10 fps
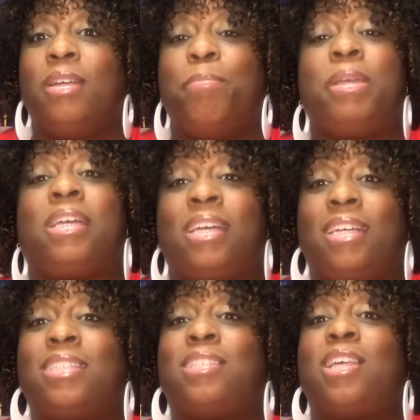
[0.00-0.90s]

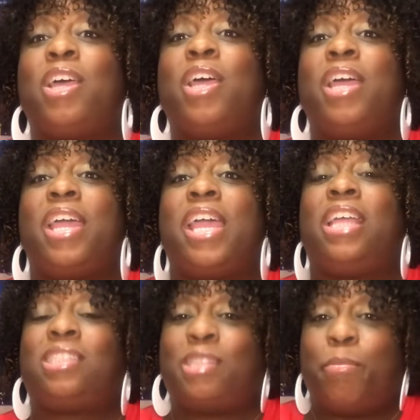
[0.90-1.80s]
because
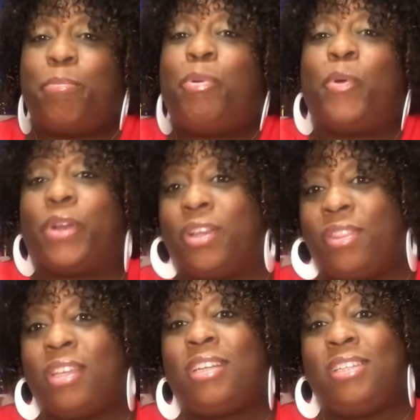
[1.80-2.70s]
it's important,
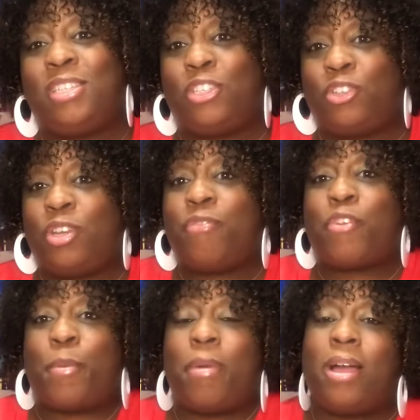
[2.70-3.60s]
the condition of
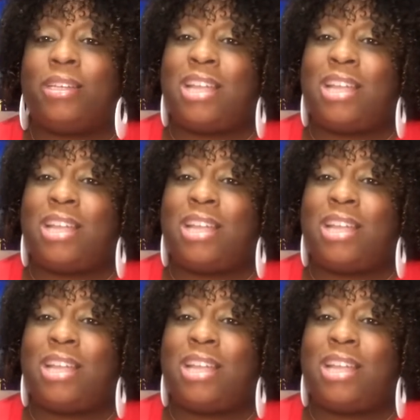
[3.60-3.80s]
our mind.